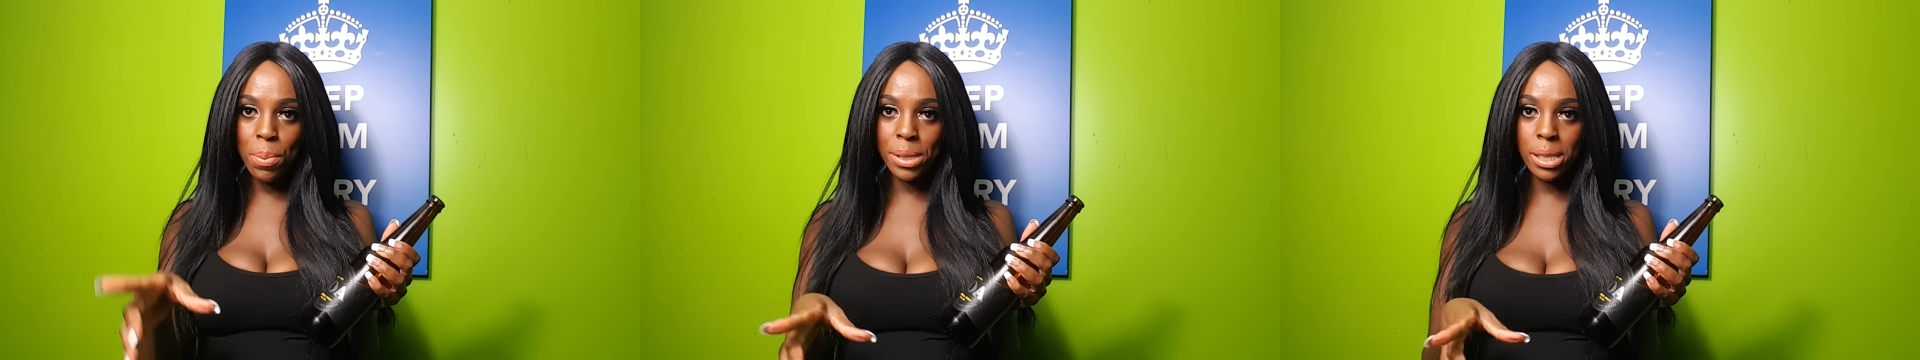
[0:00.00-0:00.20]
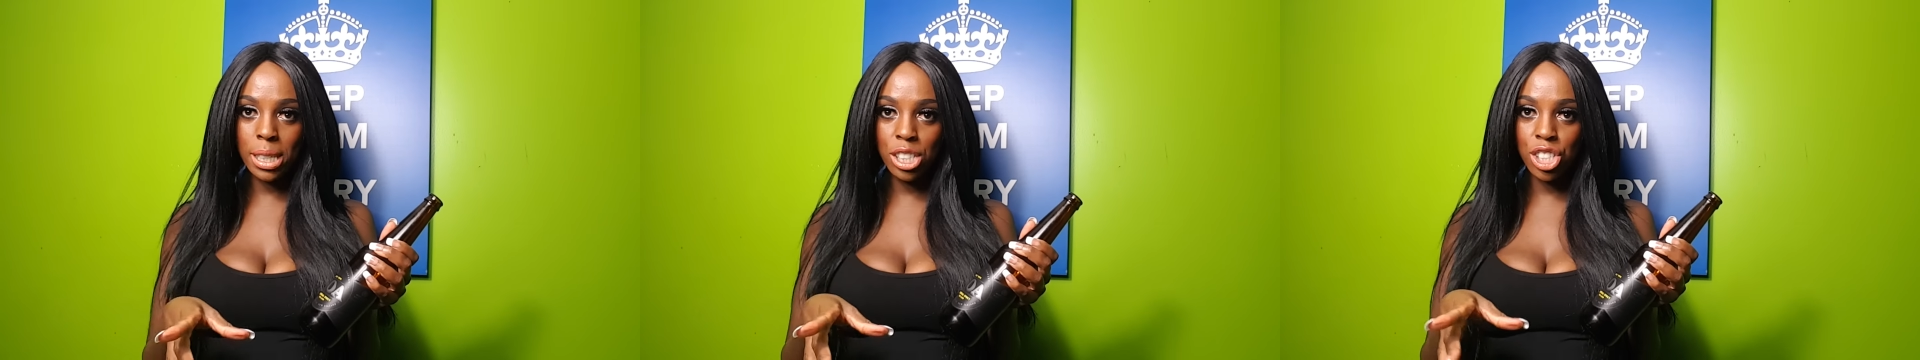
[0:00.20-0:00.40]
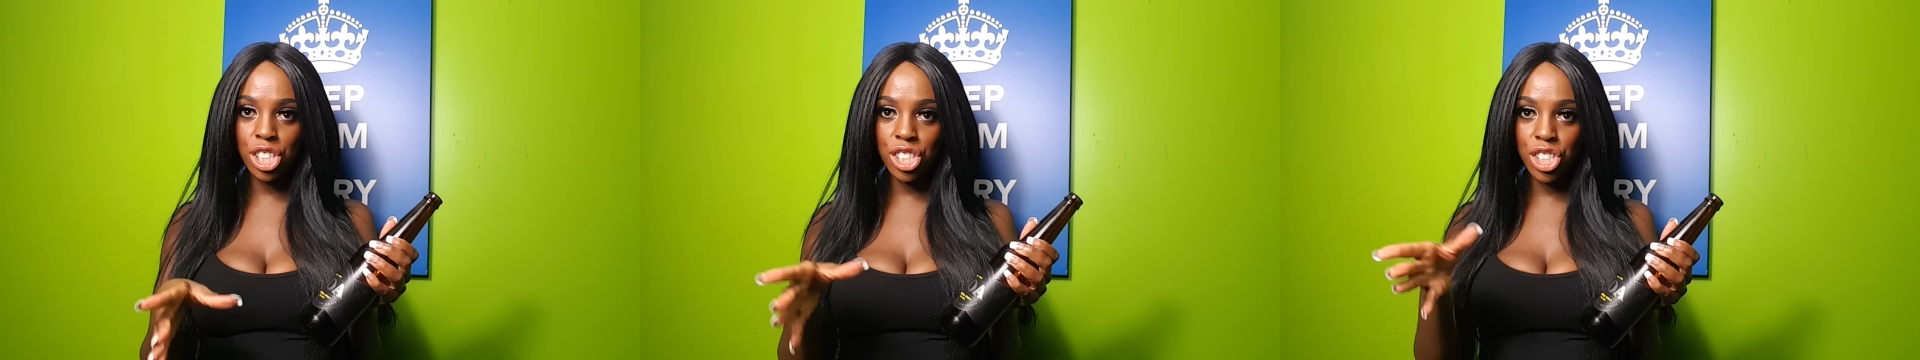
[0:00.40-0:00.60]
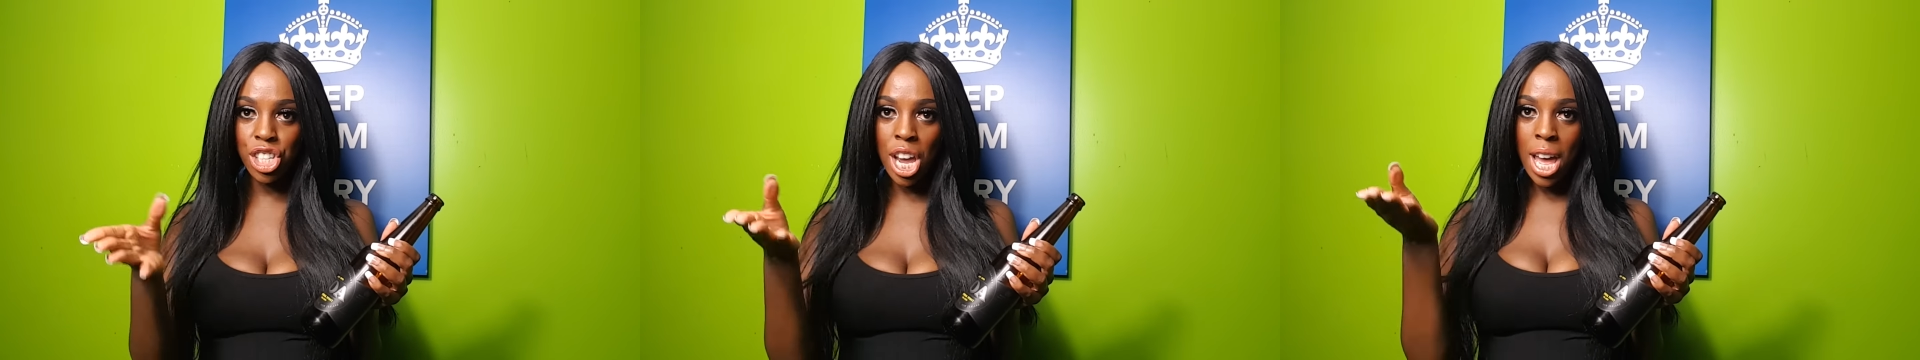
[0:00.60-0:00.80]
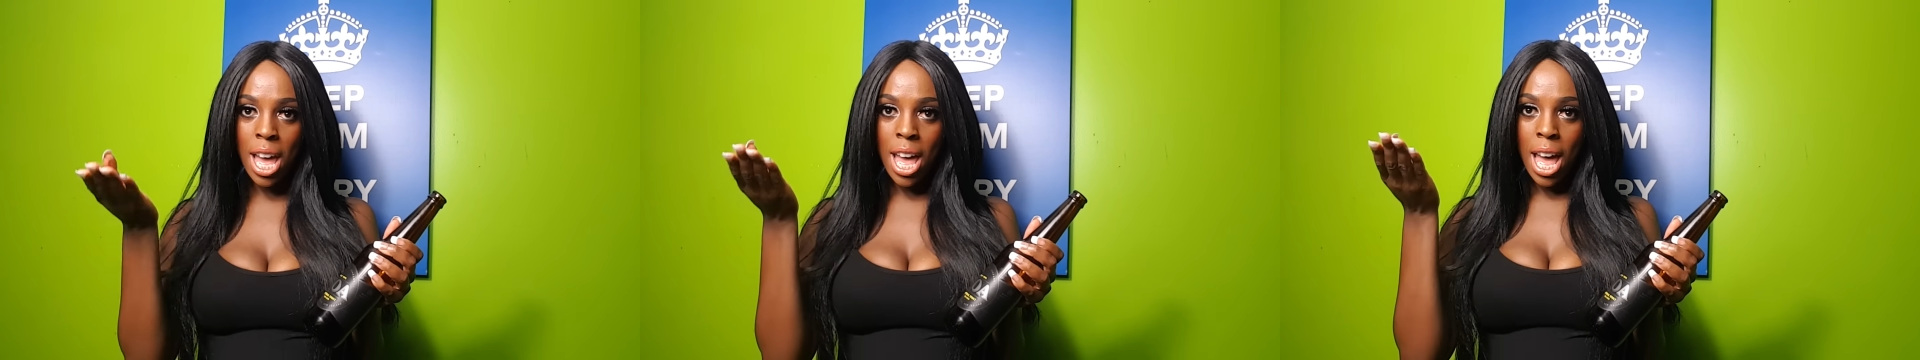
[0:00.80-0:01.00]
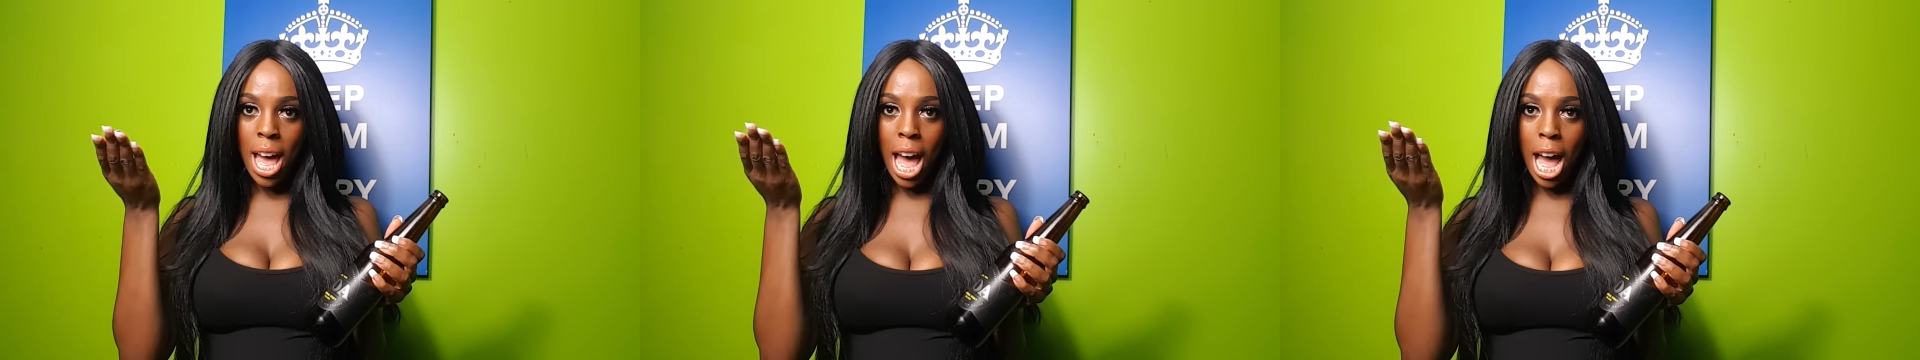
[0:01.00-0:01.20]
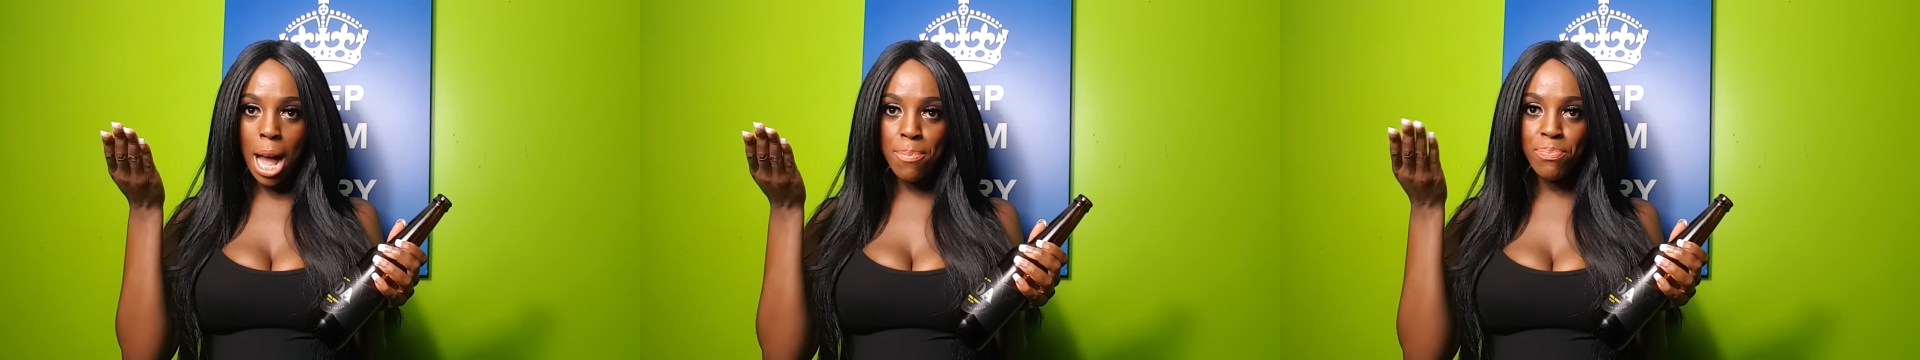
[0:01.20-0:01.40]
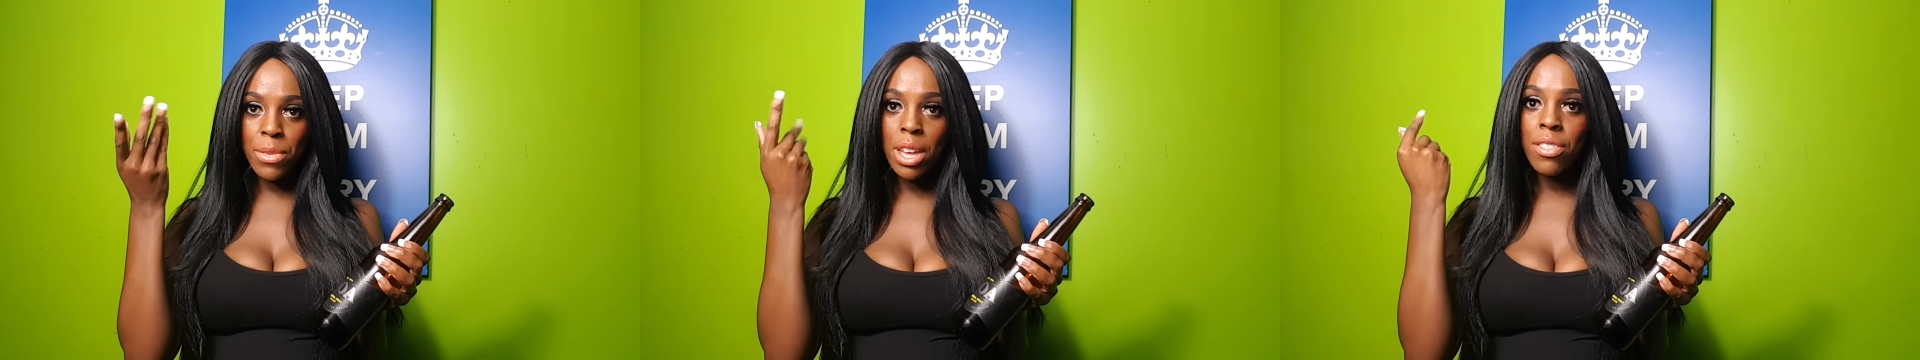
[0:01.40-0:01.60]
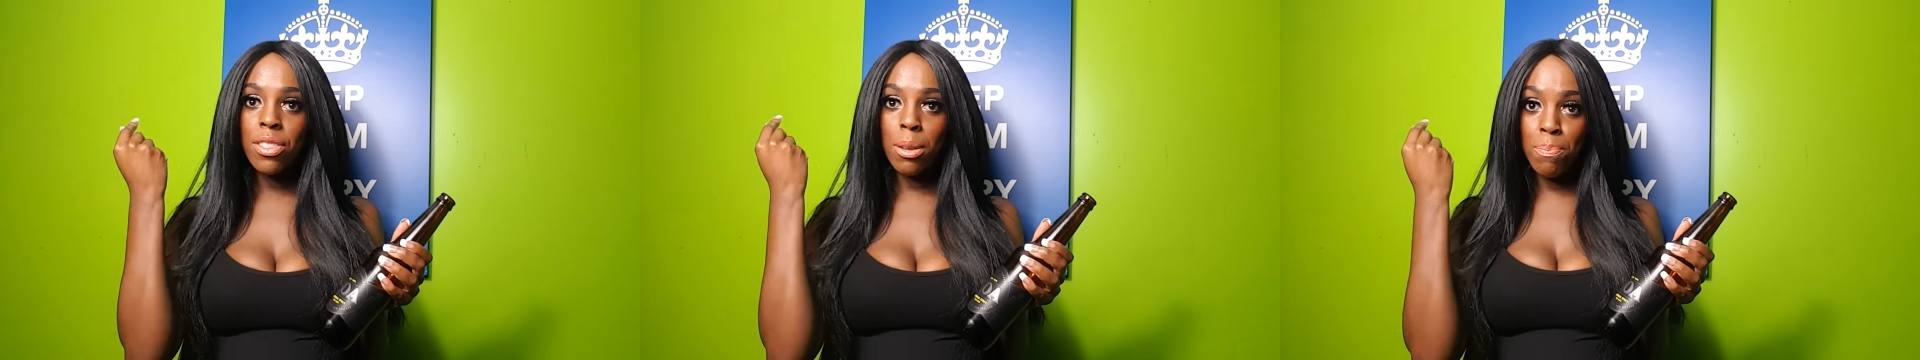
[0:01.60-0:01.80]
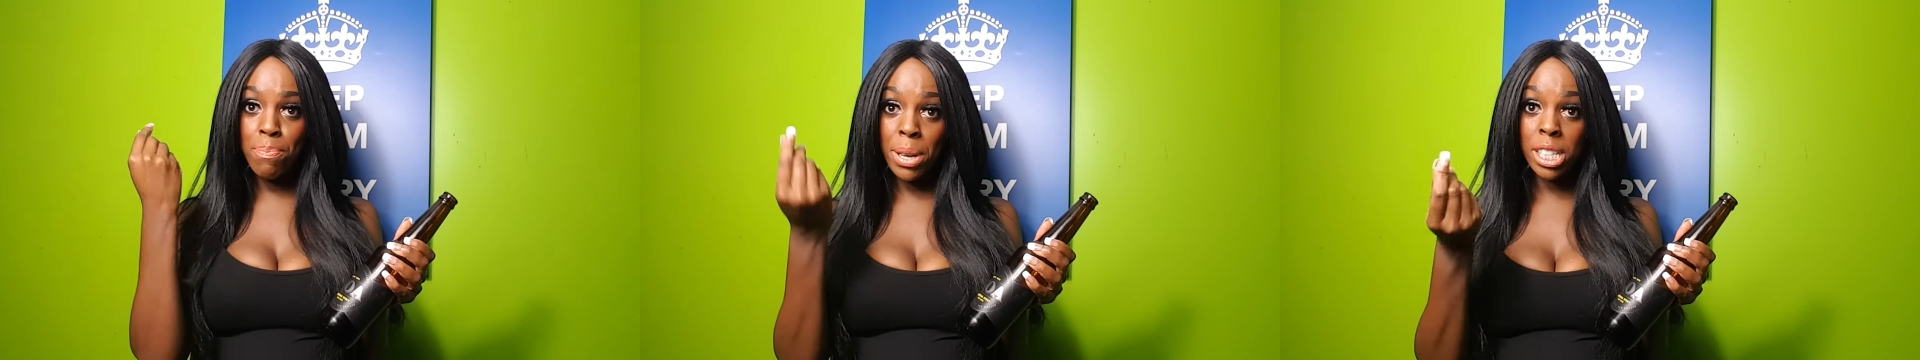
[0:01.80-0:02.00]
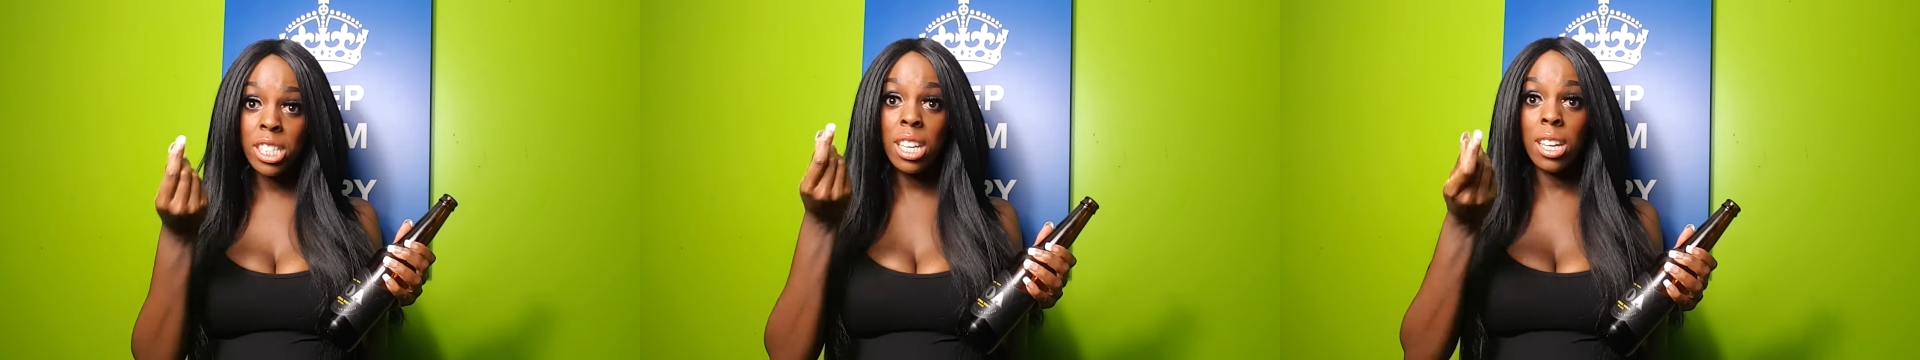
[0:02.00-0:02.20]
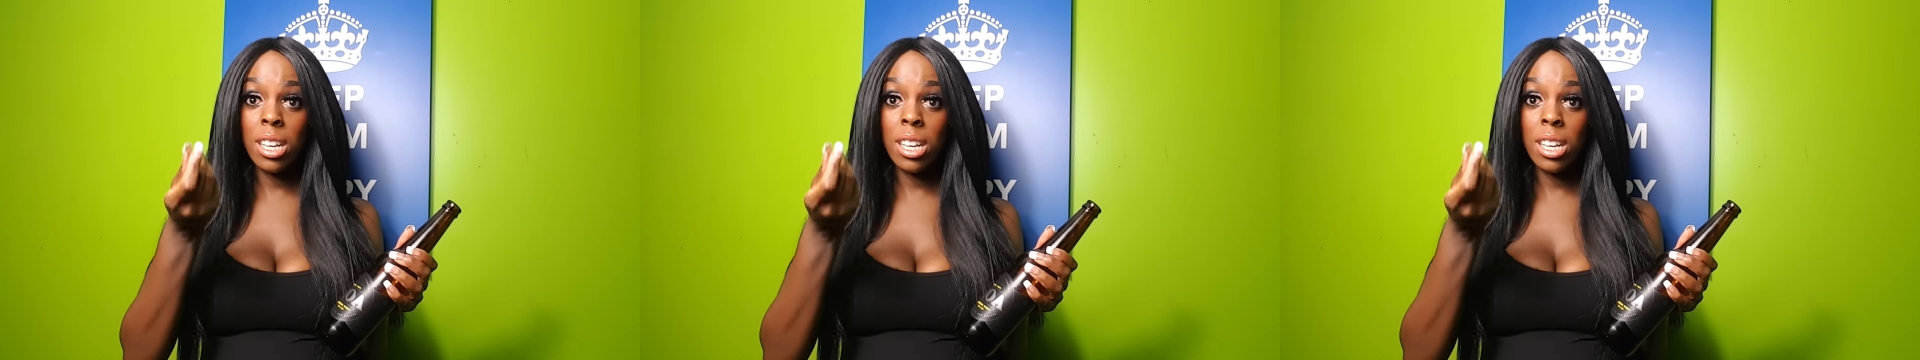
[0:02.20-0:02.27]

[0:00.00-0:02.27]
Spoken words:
percentage the better